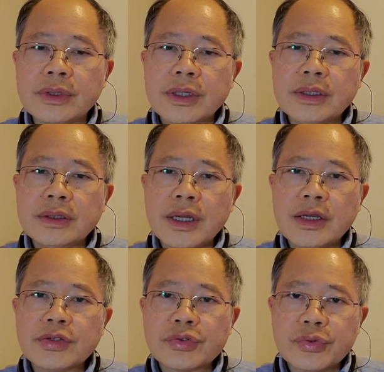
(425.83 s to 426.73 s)

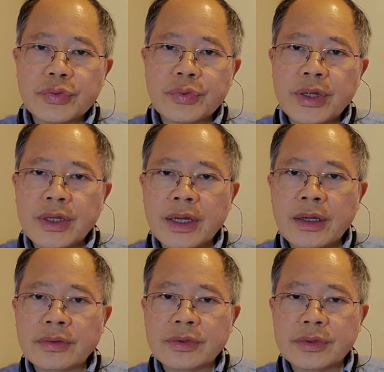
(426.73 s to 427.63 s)
intentionally went
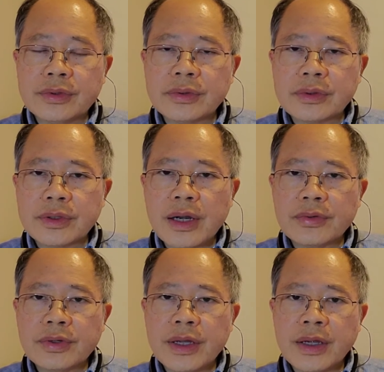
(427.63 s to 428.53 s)
out to
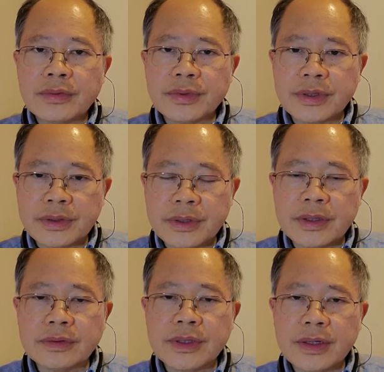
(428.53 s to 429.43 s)
crowded area
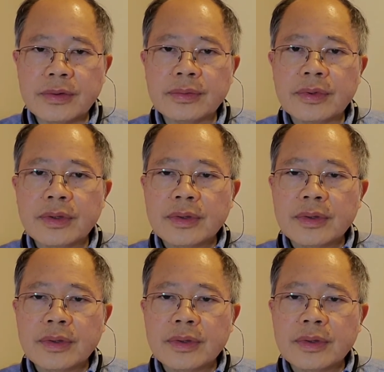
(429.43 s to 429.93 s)
and tell